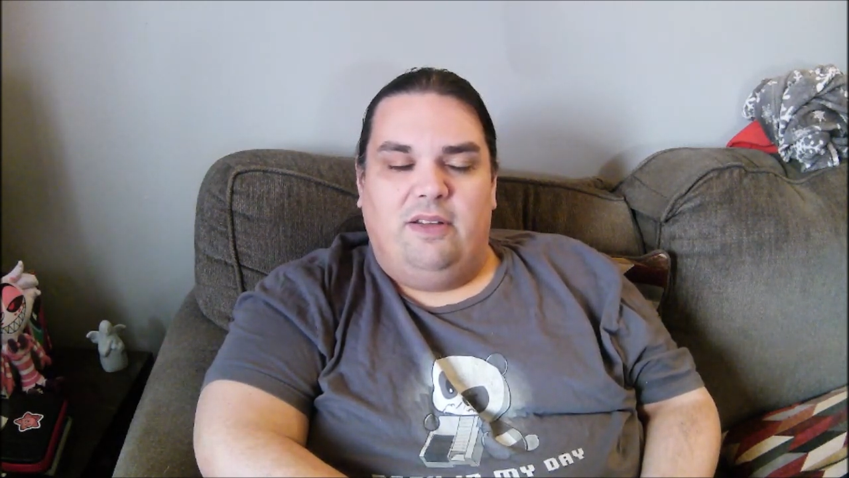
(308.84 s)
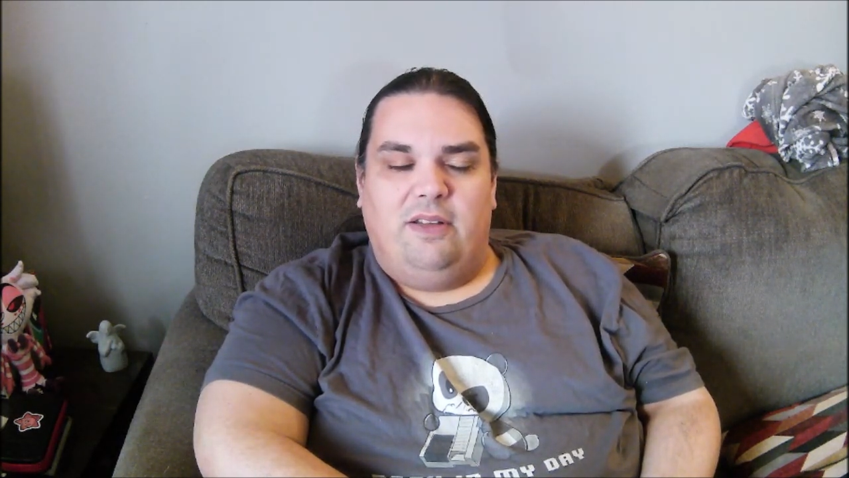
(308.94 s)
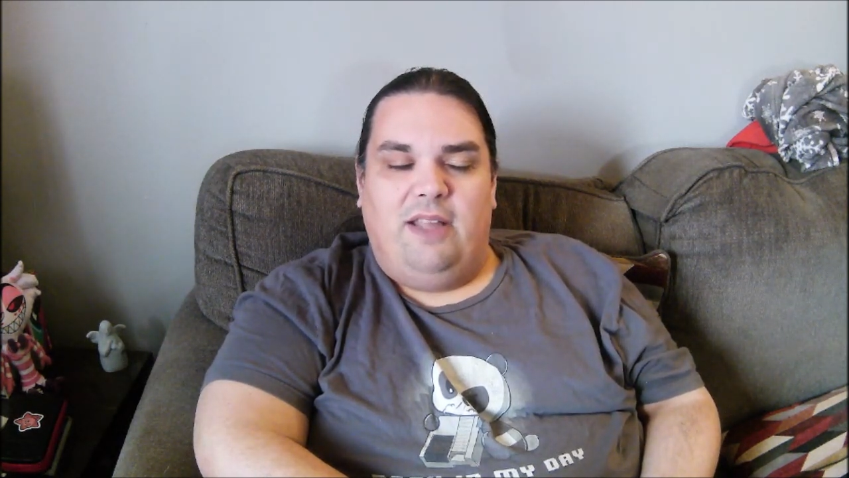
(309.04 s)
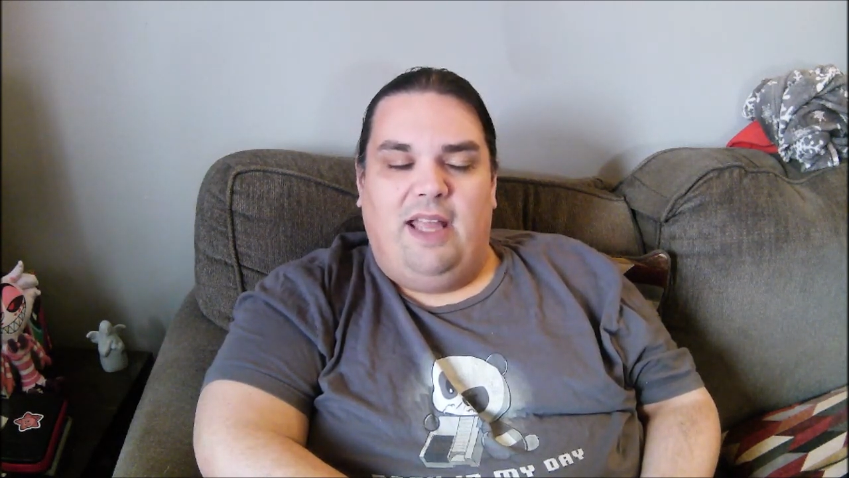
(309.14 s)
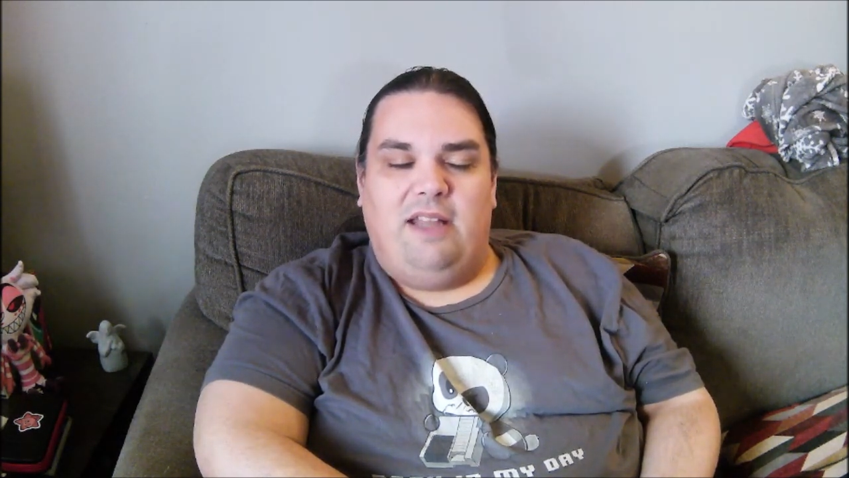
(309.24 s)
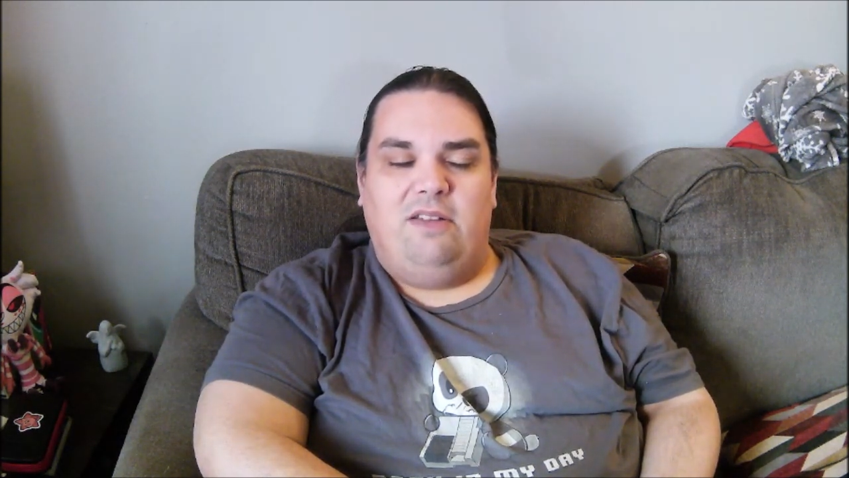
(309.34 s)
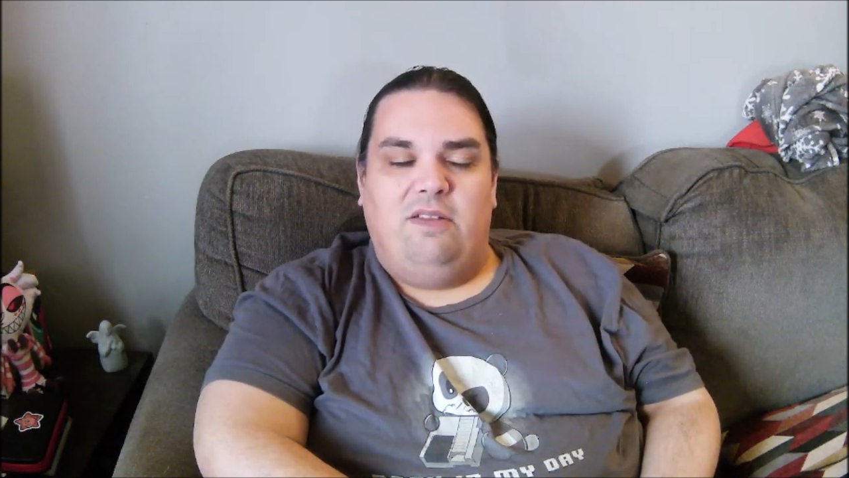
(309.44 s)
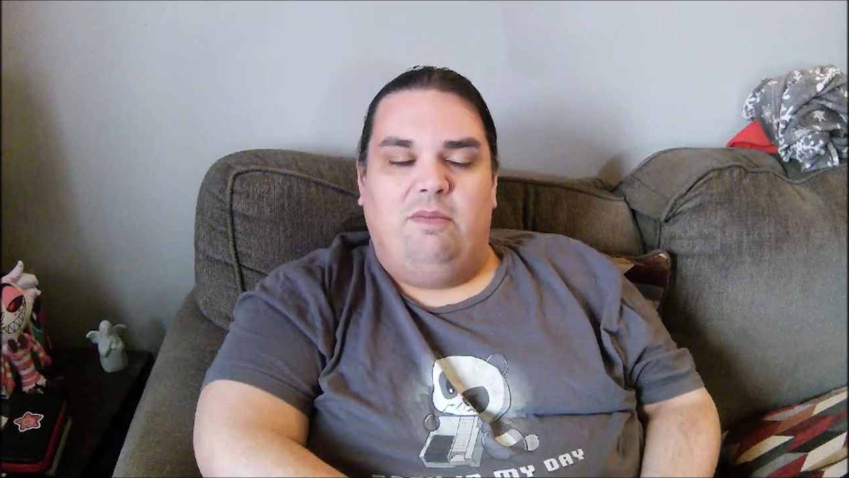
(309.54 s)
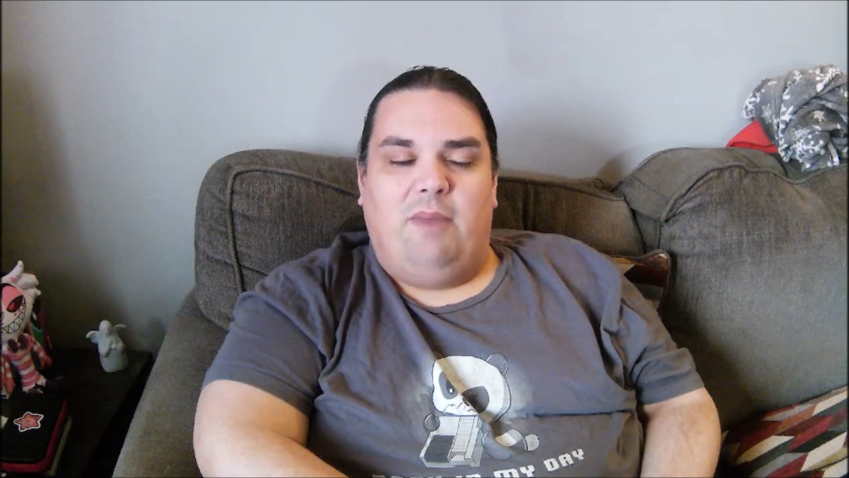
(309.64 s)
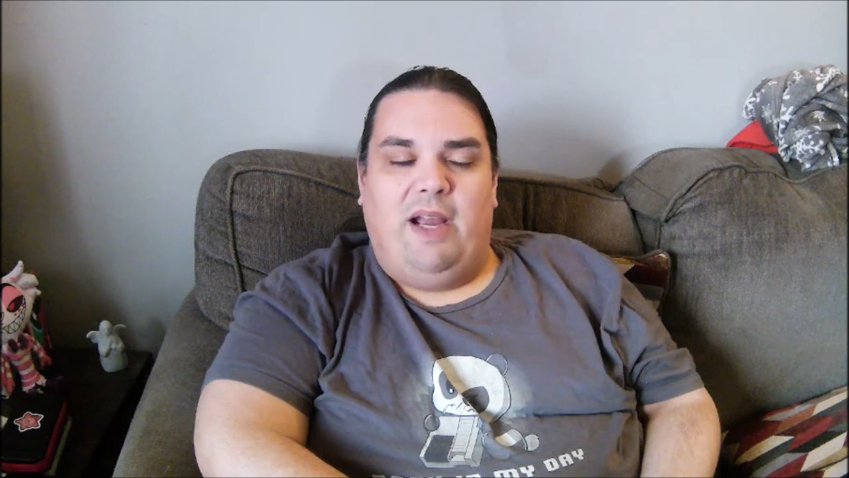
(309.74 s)
and
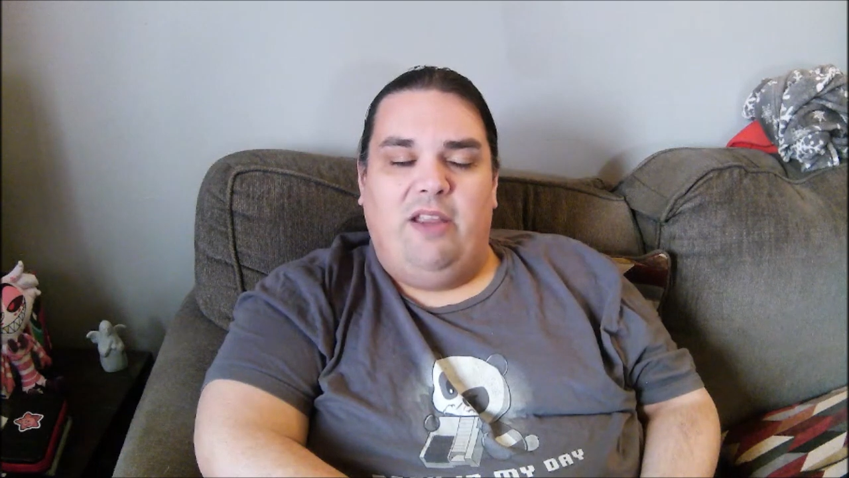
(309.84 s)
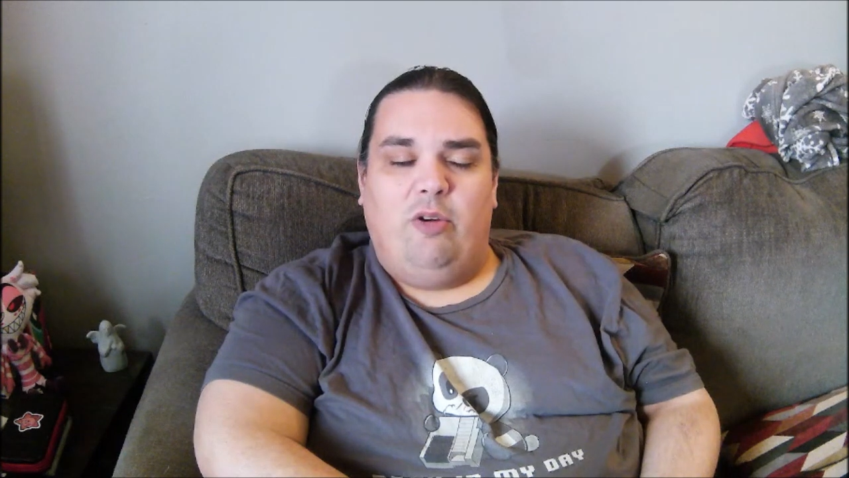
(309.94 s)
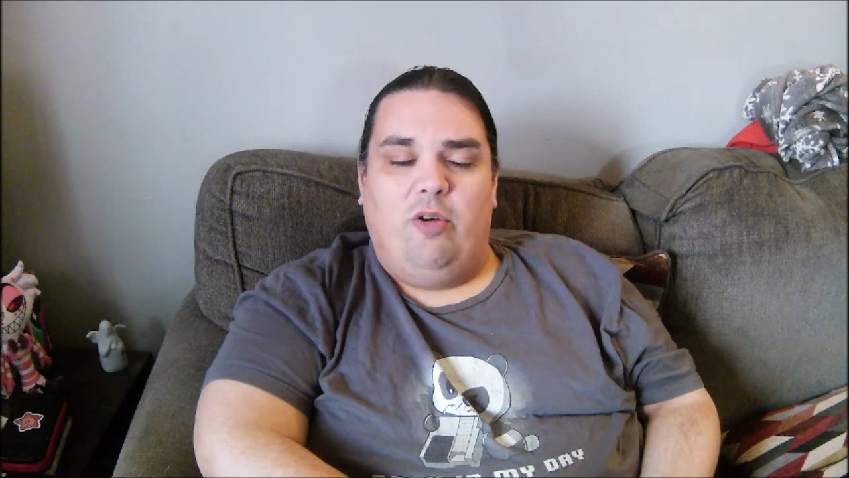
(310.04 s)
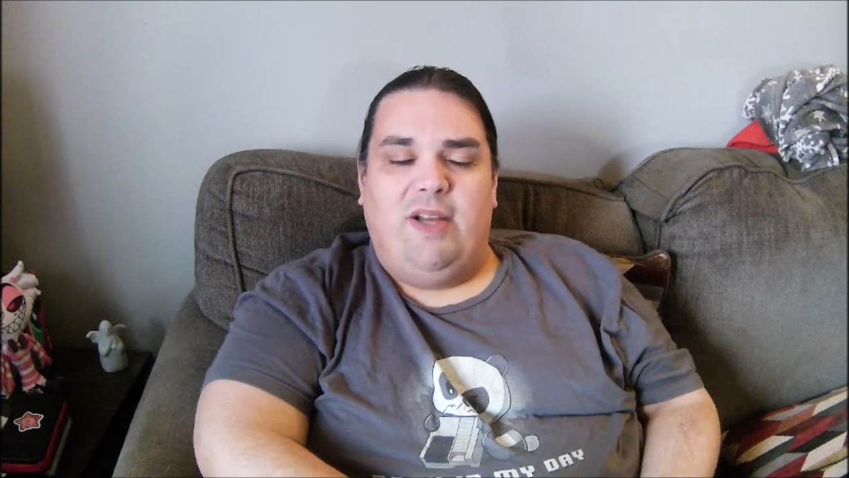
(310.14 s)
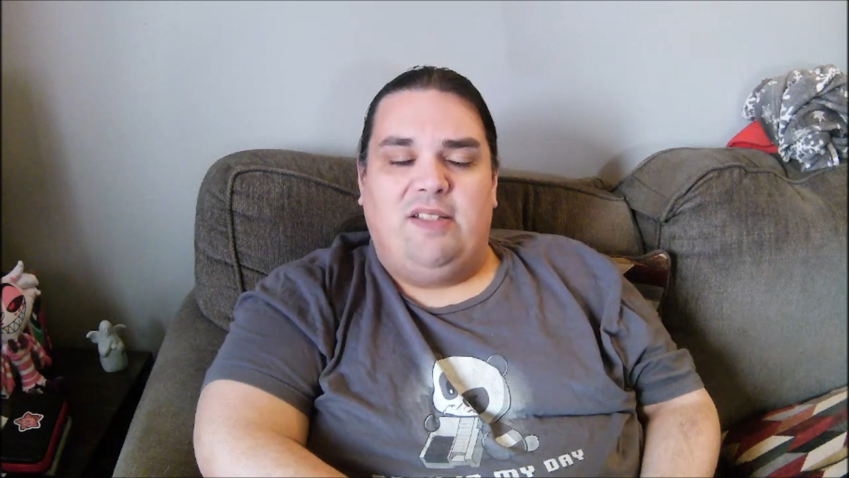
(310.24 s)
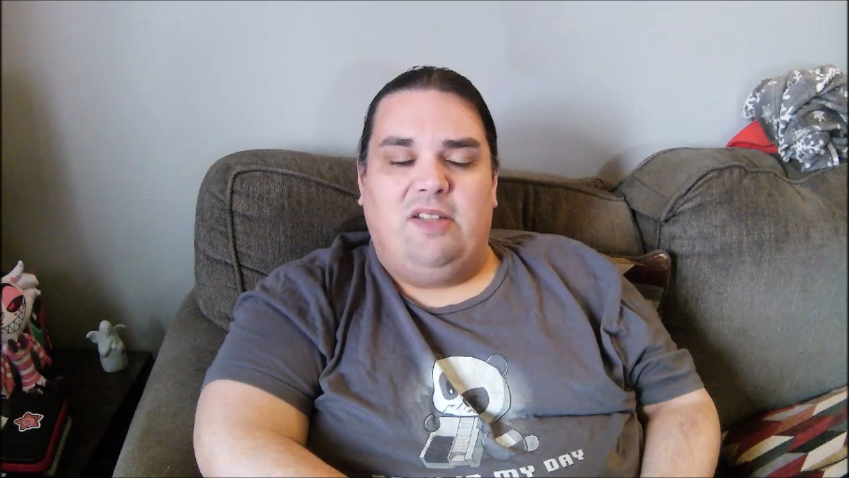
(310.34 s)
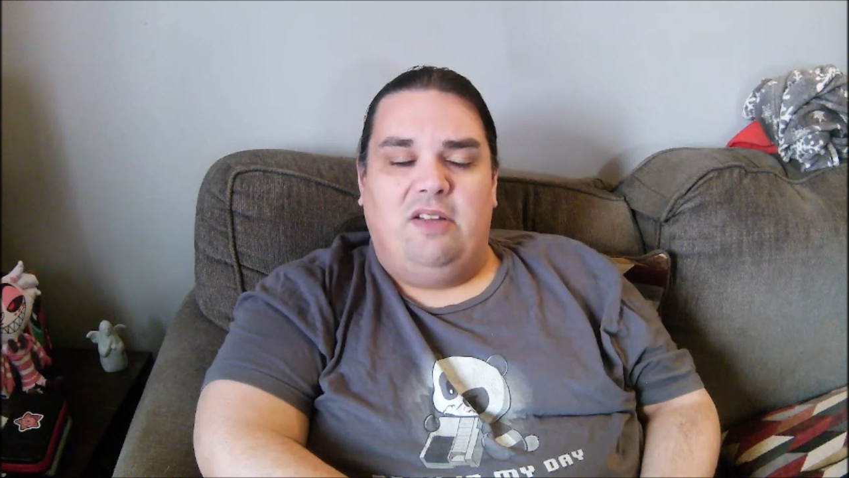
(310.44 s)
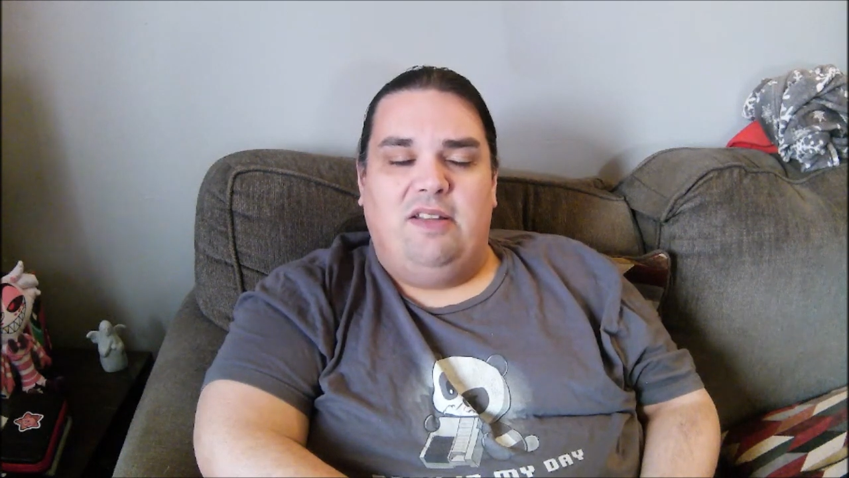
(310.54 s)
my hero has done